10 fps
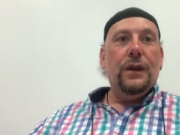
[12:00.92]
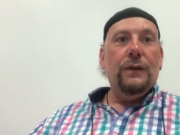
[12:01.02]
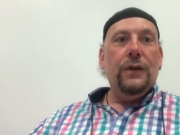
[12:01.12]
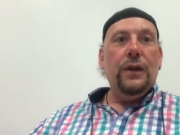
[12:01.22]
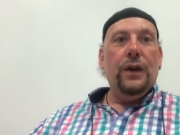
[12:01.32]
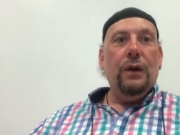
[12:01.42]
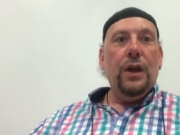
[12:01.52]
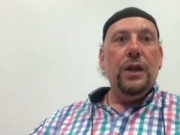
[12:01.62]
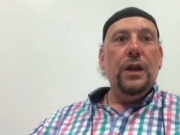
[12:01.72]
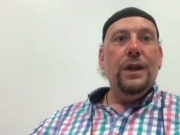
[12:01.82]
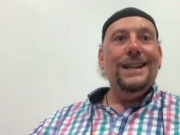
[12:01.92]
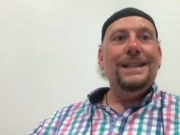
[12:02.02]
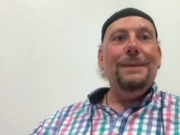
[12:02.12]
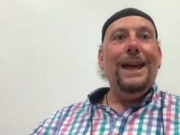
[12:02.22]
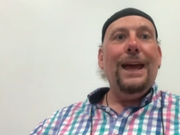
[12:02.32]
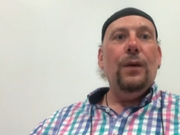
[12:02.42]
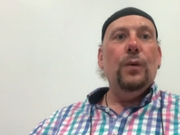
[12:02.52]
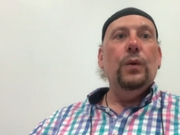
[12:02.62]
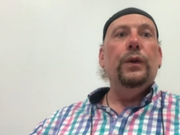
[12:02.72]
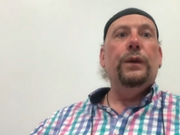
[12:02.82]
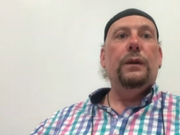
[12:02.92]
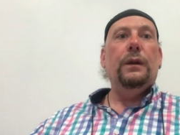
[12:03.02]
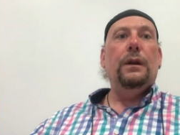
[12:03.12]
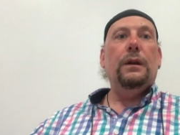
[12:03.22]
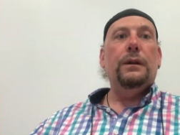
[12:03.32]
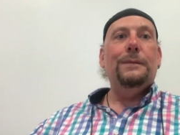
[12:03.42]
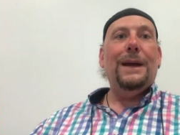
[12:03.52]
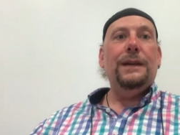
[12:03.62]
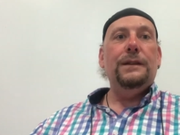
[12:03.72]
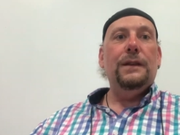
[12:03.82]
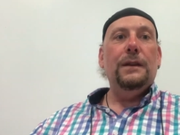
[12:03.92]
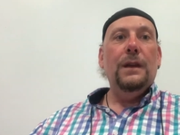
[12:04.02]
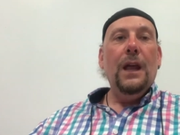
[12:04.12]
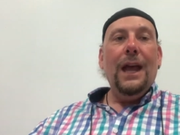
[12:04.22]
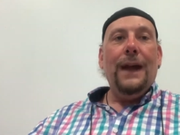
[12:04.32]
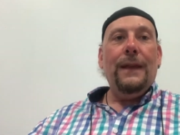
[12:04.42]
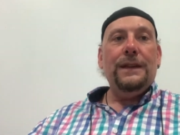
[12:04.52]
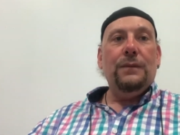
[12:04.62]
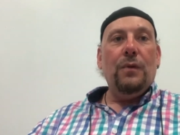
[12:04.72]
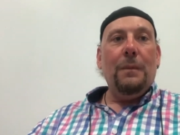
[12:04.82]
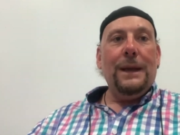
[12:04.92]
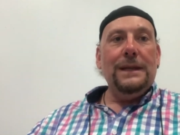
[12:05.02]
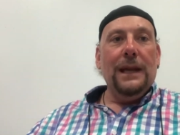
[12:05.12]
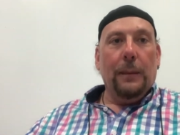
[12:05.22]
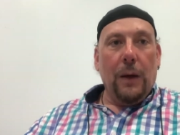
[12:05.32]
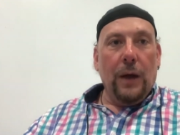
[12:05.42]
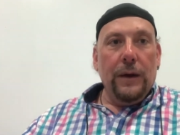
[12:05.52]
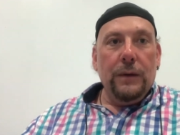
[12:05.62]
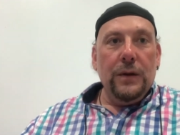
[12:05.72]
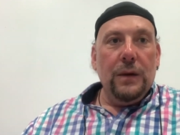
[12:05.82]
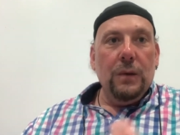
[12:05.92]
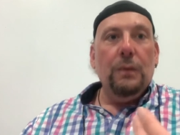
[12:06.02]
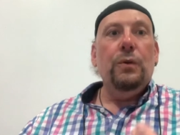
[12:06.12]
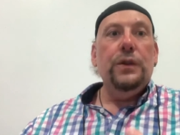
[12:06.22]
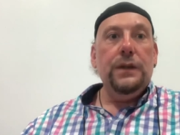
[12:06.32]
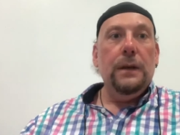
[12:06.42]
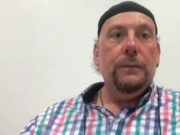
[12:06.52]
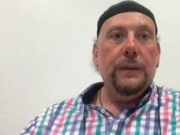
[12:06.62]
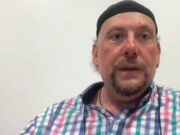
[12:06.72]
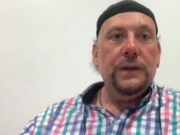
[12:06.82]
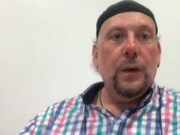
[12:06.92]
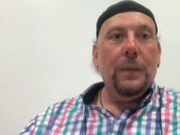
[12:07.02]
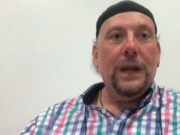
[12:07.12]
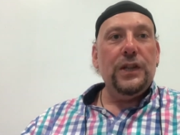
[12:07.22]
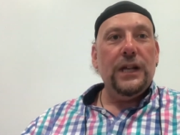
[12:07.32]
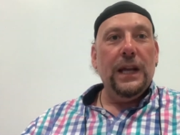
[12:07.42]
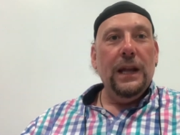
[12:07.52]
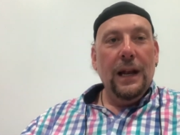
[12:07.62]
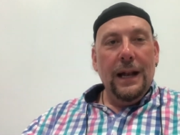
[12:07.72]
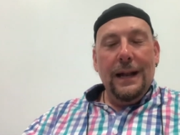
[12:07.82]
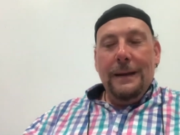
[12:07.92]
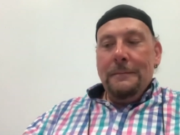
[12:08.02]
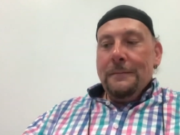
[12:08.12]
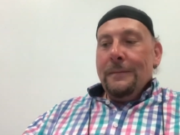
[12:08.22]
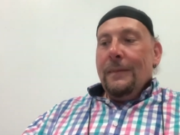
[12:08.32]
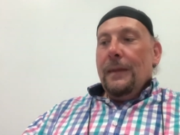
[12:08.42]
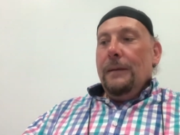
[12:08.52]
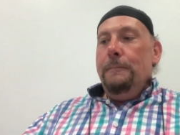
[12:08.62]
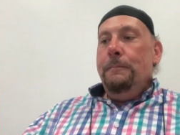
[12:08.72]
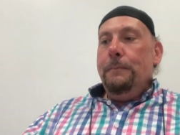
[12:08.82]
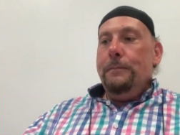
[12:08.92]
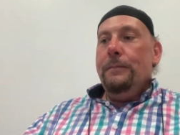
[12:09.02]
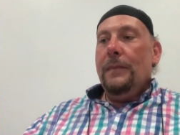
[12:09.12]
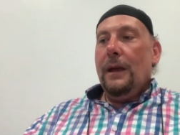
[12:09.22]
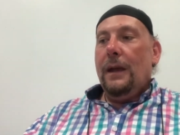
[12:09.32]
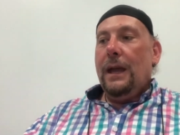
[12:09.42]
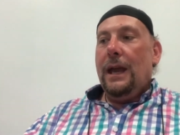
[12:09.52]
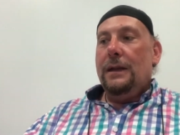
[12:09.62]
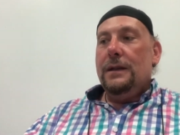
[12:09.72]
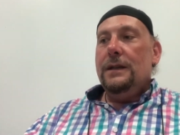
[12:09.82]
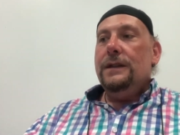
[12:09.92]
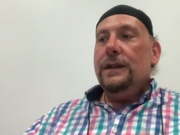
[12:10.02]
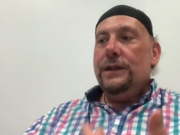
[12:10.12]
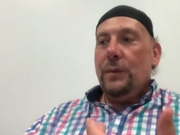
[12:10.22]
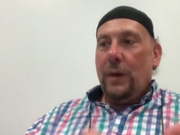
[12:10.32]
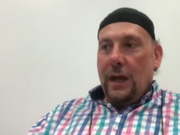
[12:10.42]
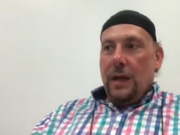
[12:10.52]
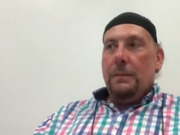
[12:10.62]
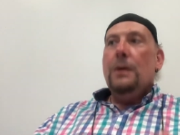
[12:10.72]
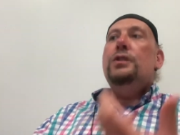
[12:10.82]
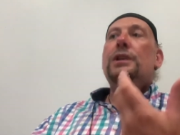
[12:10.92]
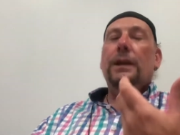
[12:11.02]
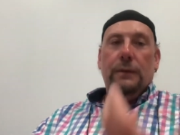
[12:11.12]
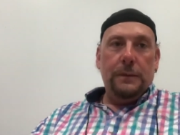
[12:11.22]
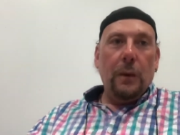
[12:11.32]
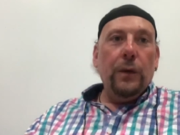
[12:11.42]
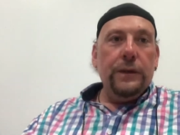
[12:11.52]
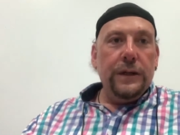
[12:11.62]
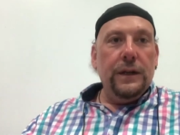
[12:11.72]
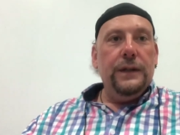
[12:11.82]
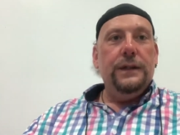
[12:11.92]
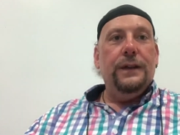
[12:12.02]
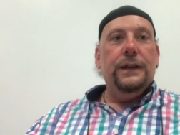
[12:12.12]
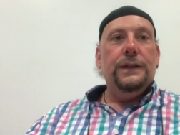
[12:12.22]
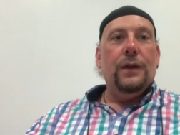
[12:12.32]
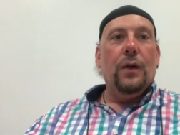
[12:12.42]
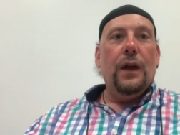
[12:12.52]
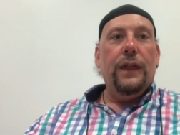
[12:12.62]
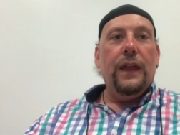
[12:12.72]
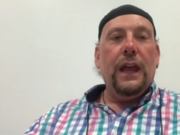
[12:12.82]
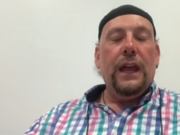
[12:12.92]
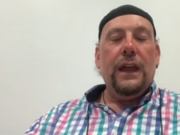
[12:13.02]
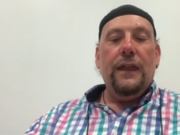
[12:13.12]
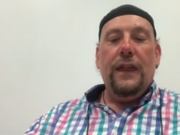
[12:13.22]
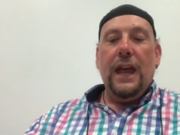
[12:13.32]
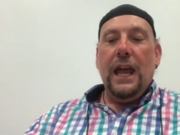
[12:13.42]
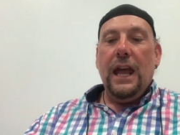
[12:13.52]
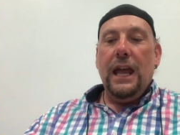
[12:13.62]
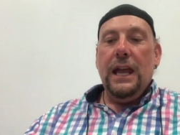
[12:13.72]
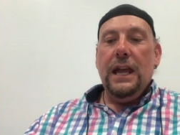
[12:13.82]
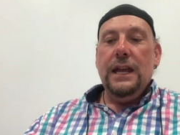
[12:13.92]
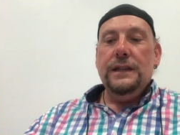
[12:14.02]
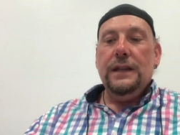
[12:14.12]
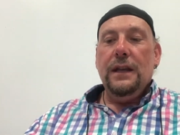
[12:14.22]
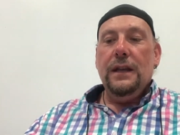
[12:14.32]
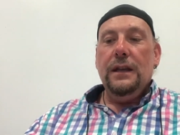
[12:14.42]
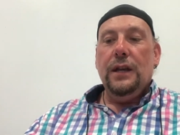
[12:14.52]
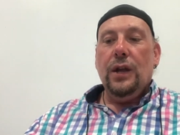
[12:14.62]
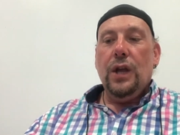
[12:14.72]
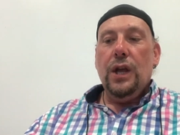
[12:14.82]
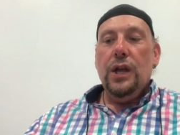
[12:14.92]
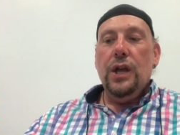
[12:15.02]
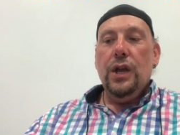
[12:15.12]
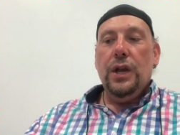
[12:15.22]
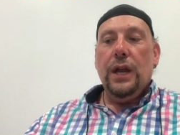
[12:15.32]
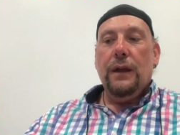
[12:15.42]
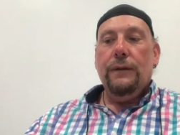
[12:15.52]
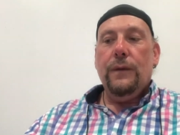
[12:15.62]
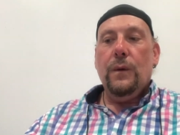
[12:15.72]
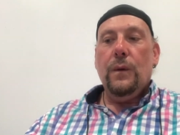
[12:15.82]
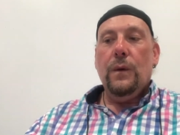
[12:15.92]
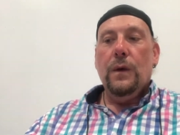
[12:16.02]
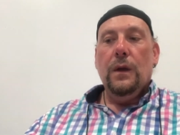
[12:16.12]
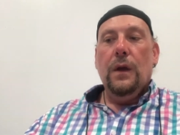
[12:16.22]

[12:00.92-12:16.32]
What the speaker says: kind of a, you know, a yearning to be held. You know, it goes back to, and that's a romantic partner, you know, you would assume from the song. But actually, again, it's just the way I emotionally respond to this song. I think there is a, you know, a yearning for